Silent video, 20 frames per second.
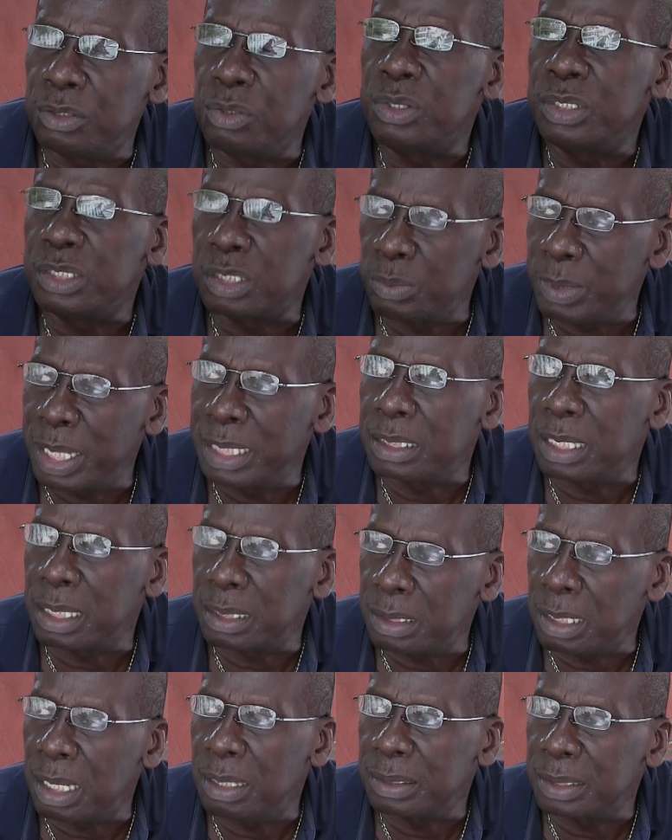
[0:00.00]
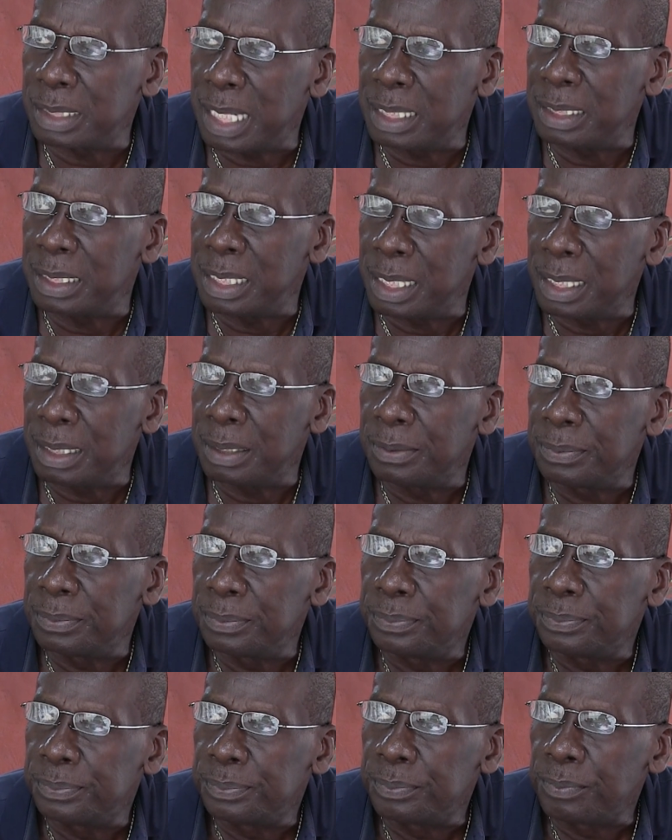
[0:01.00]
2 instrumental songs that day.
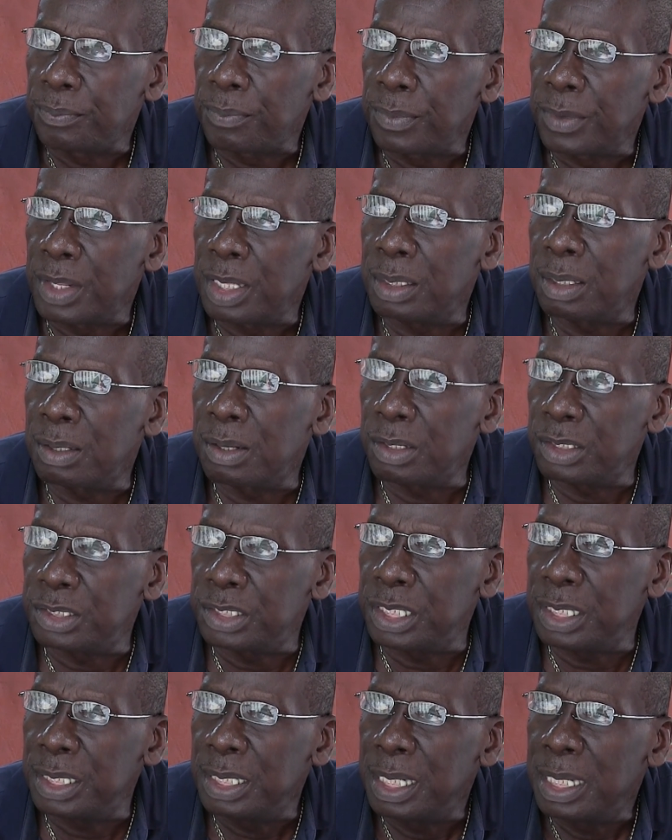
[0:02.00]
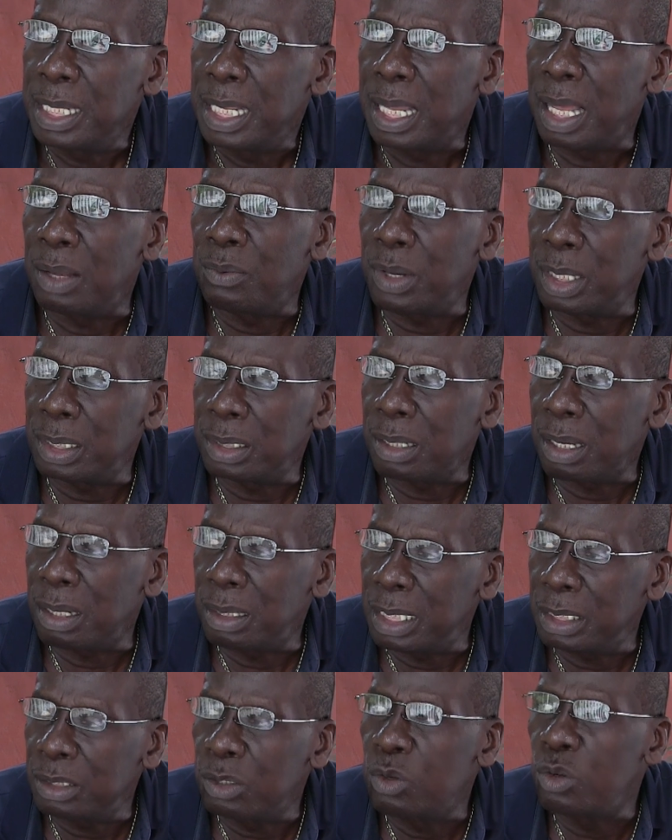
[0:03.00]
The Kochi and one
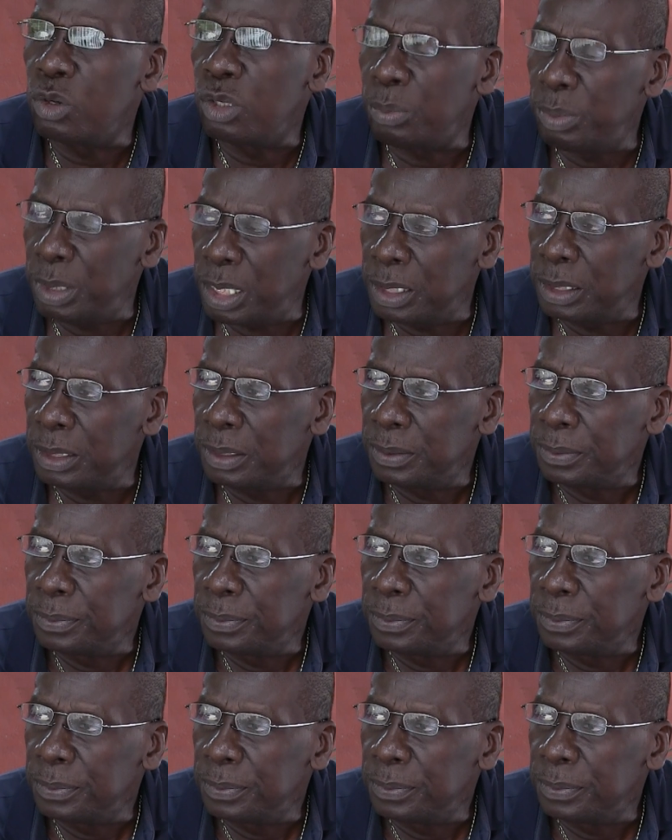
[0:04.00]
called In Cold Blood.